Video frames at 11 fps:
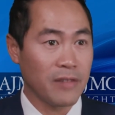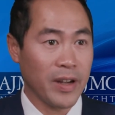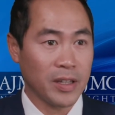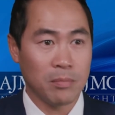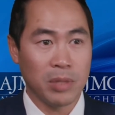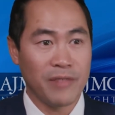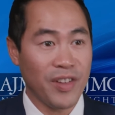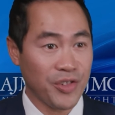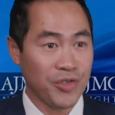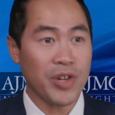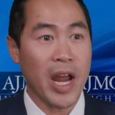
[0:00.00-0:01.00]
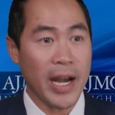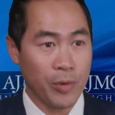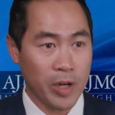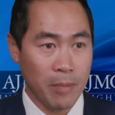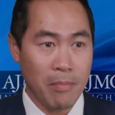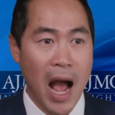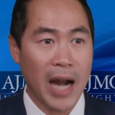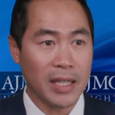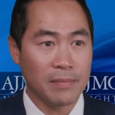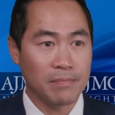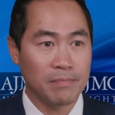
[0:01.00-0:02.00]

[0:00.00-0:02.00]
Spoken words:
affect the blood vessels anywhere in your body.